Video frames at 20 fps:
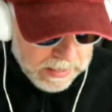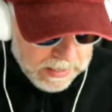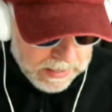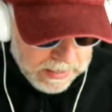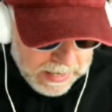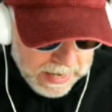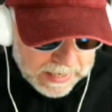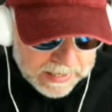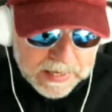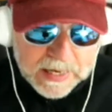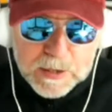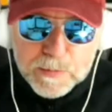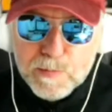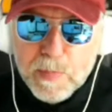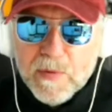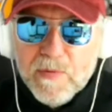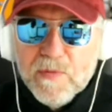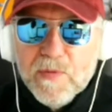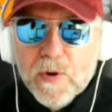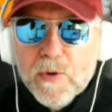Had this
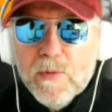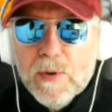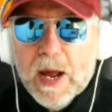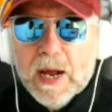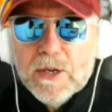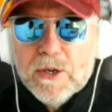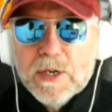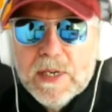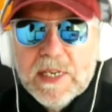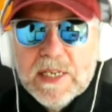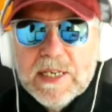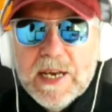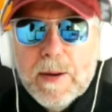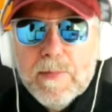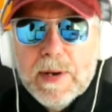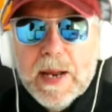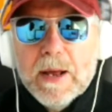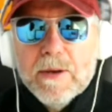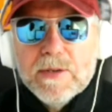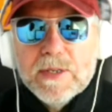buffoon actually stepped
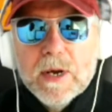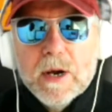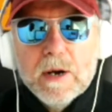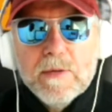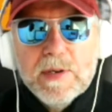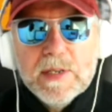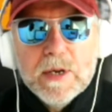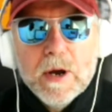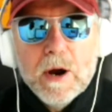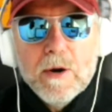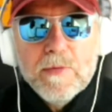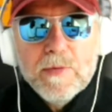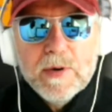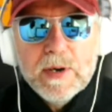outside of his ivory